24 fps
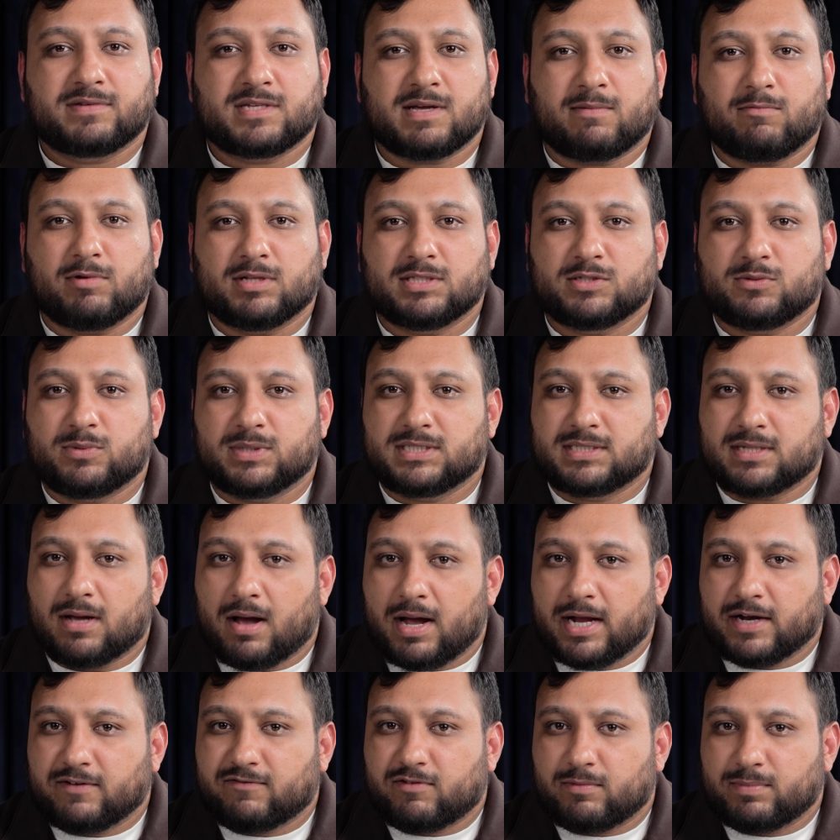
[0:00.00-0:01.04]
someone's
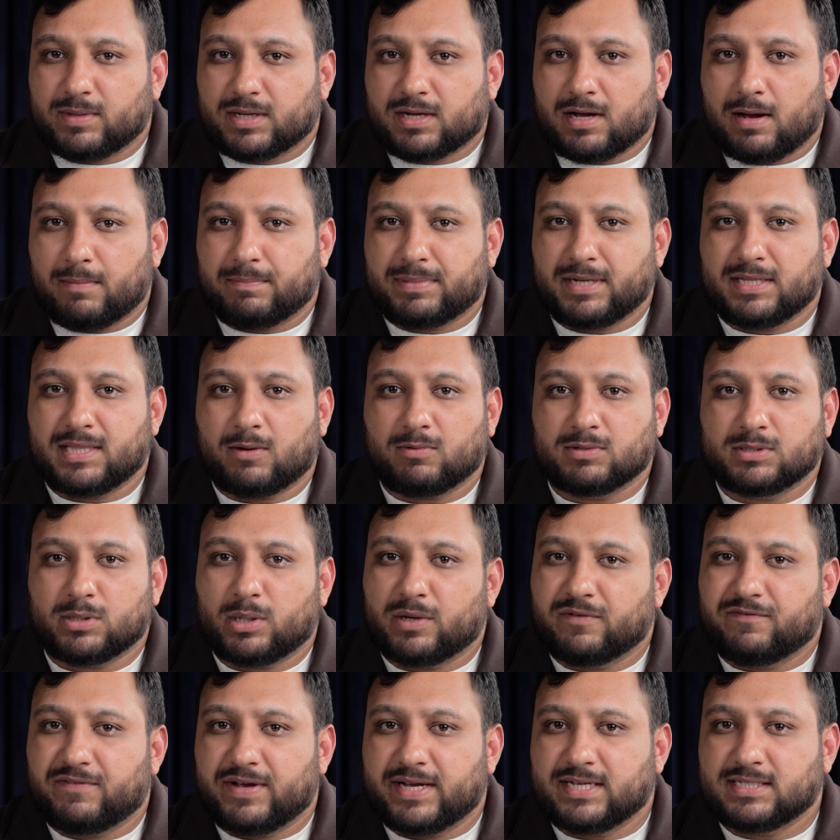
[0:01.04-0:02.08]
resigned from the company that was on
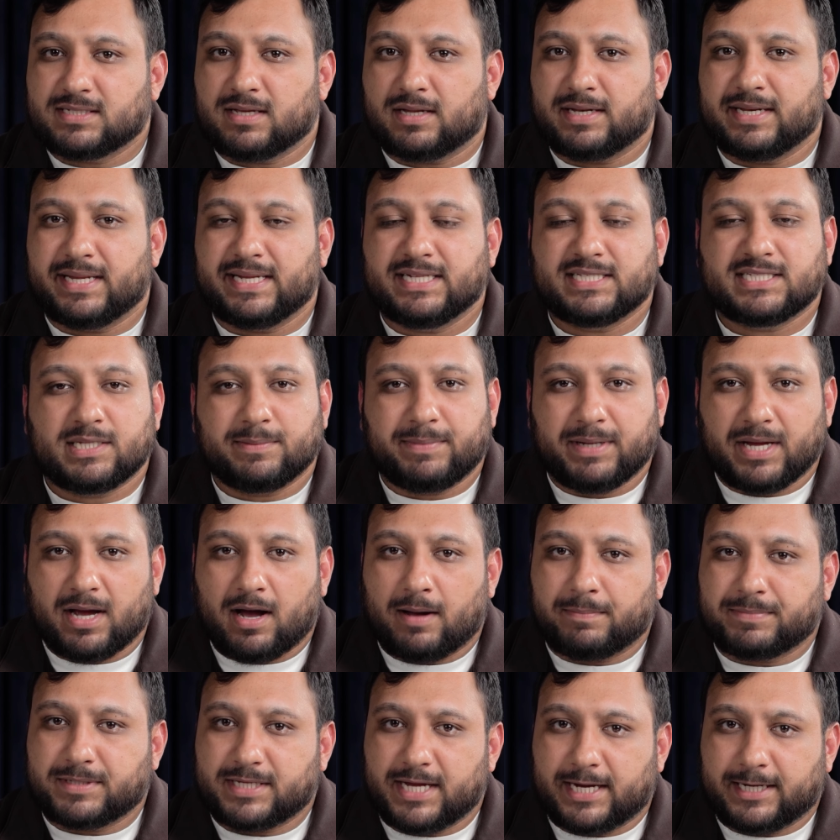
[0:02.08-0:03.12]
a visa, needs to be
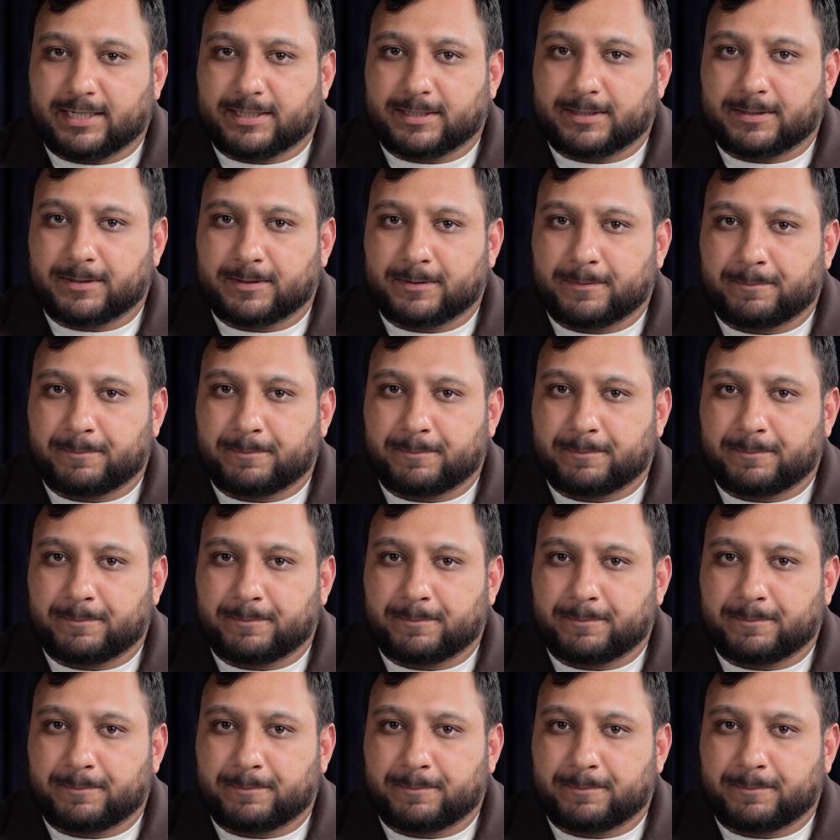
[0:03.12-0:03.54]
updated.